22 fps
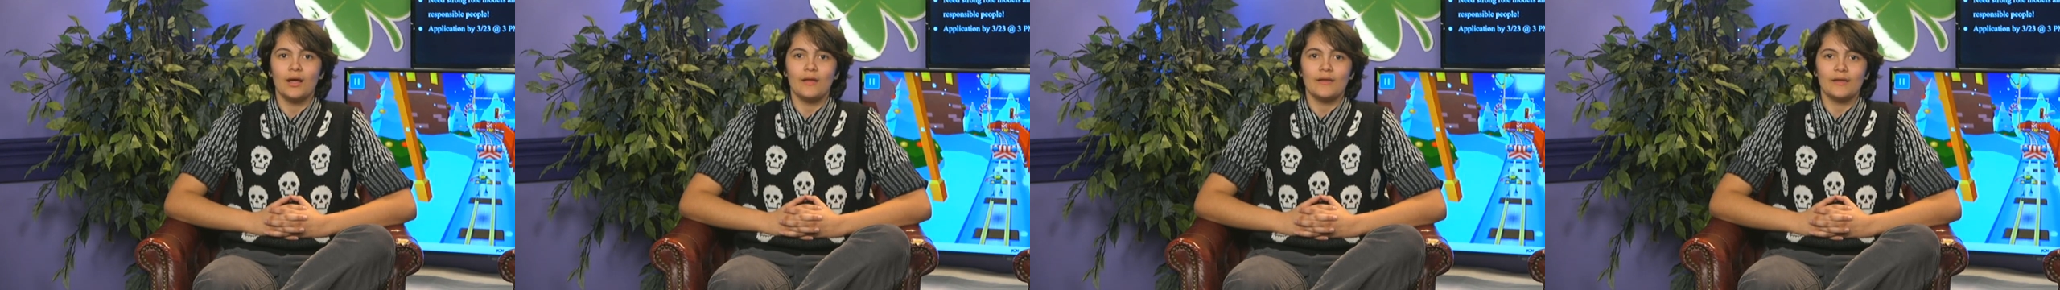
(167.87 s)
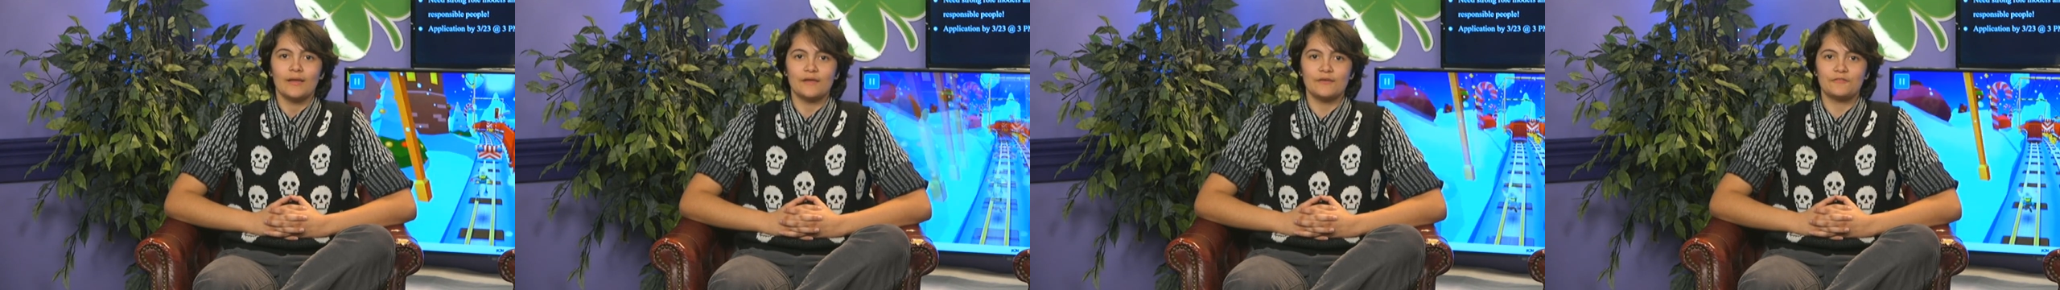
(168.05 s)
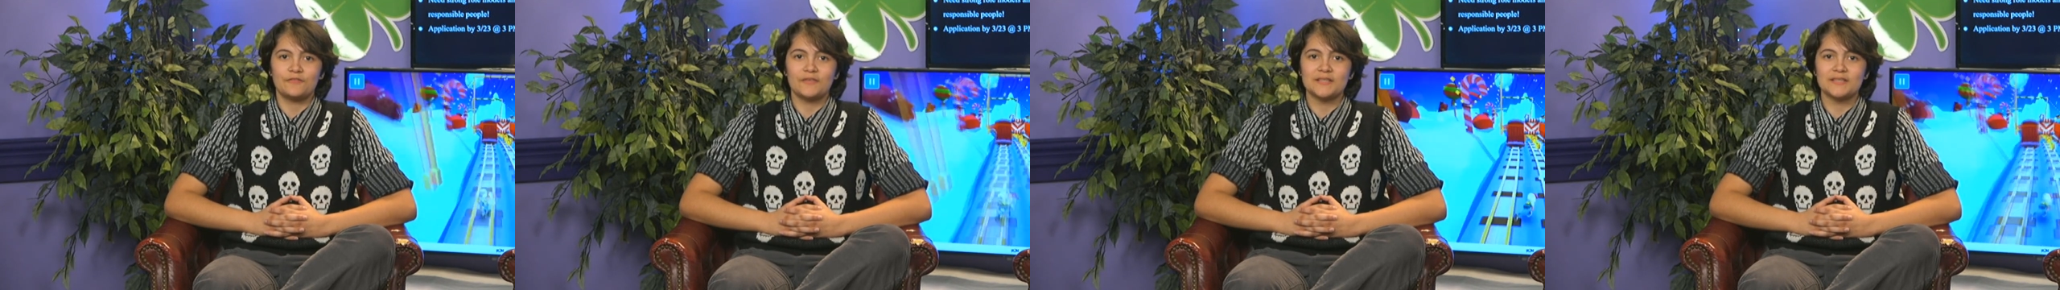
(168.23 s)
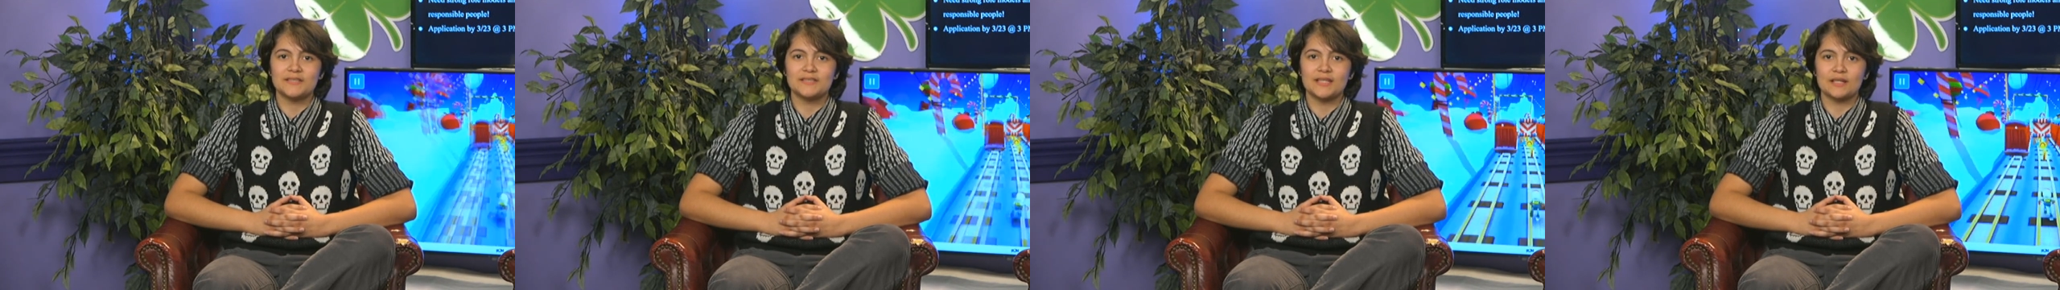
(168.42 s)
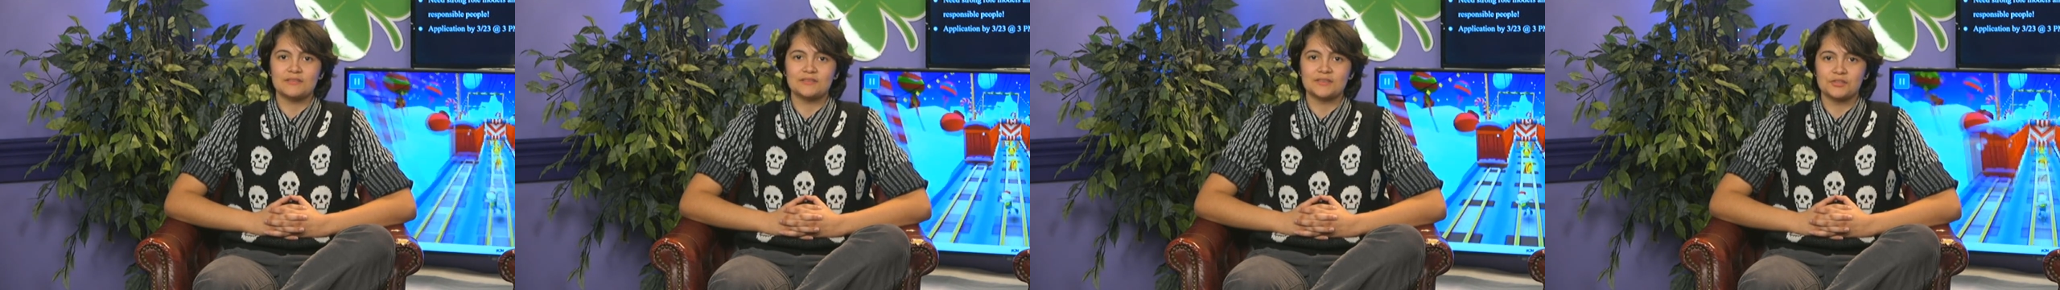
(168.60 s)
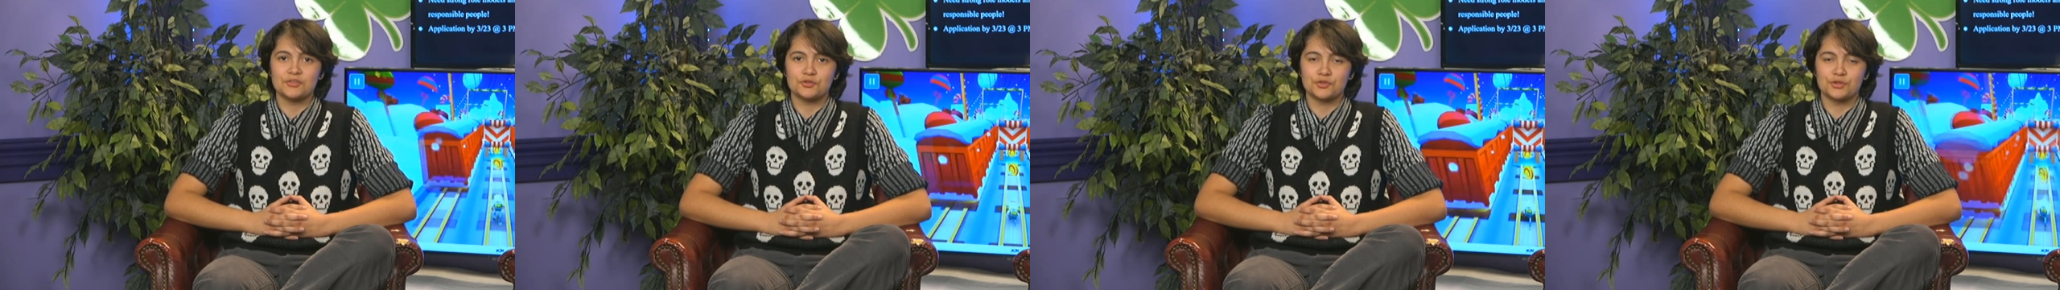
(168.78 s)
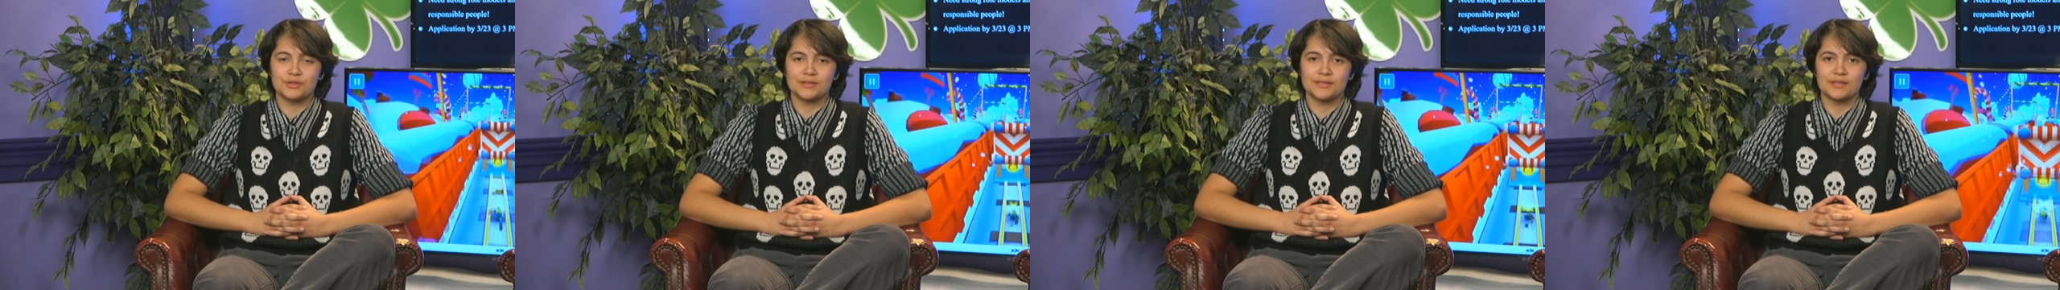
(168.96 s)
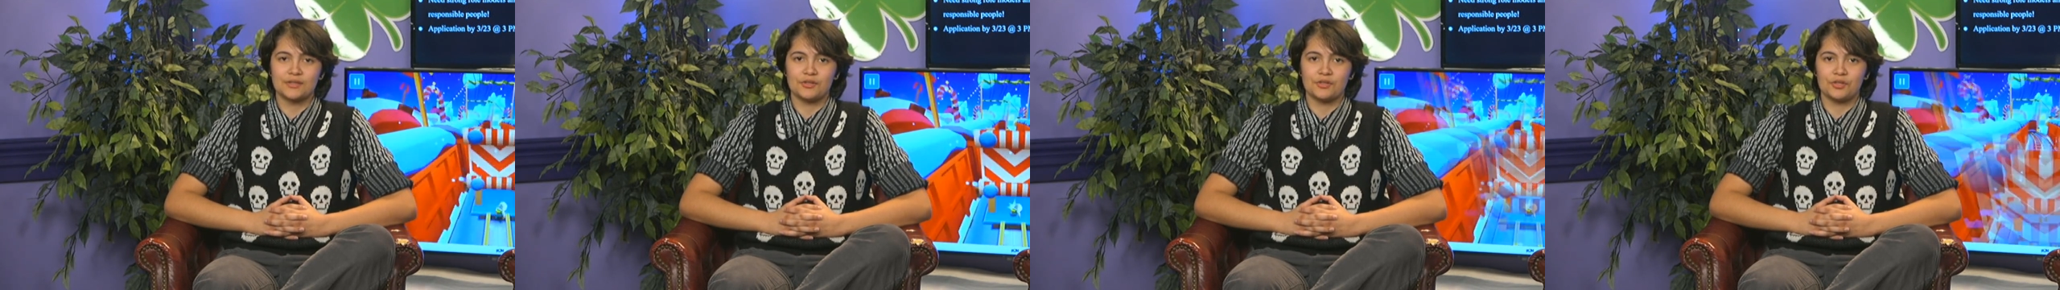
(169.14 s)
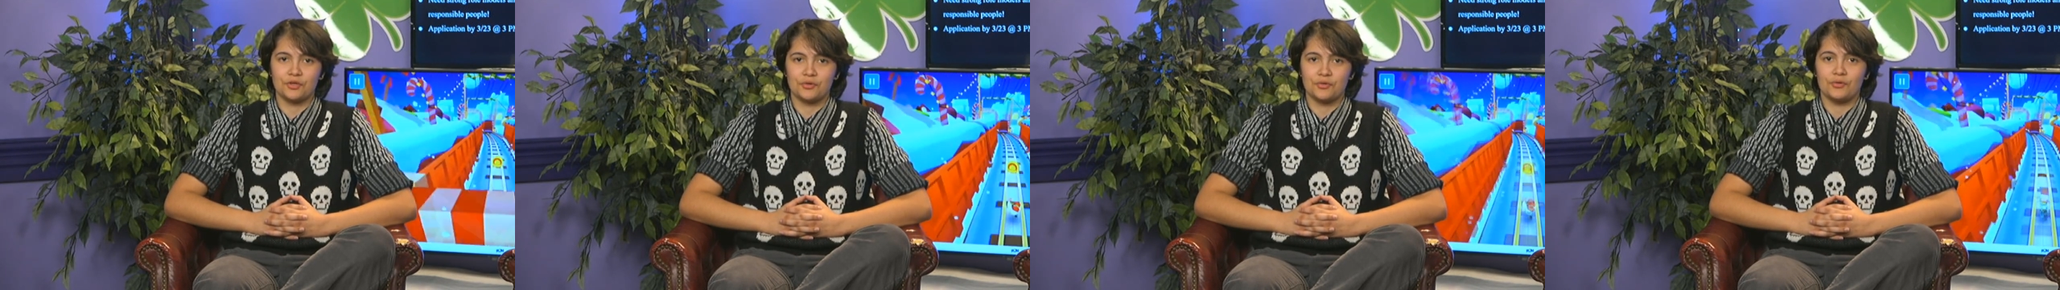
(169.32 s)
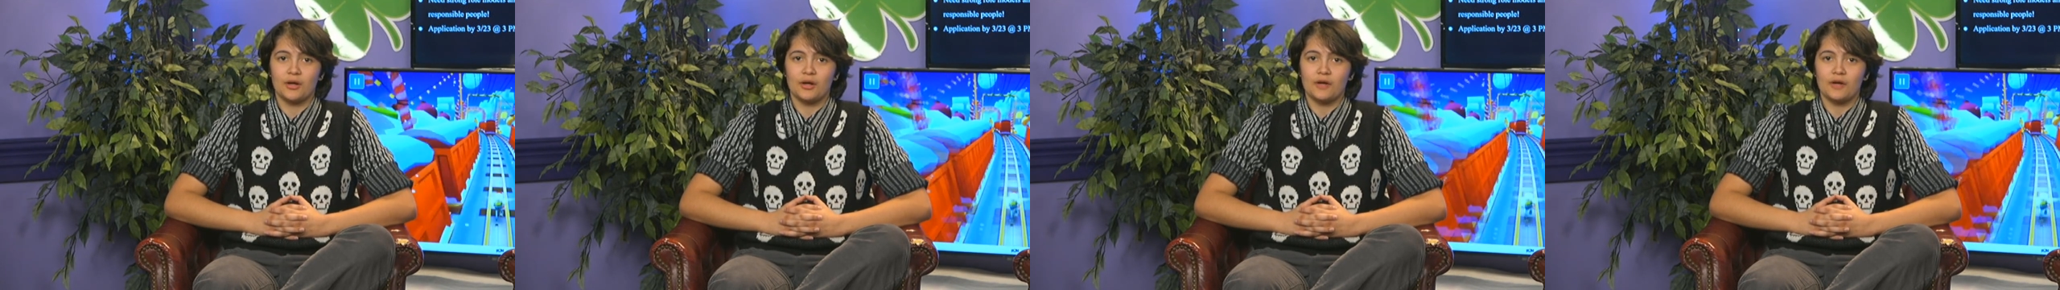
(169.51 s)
If this sounds interesting to you,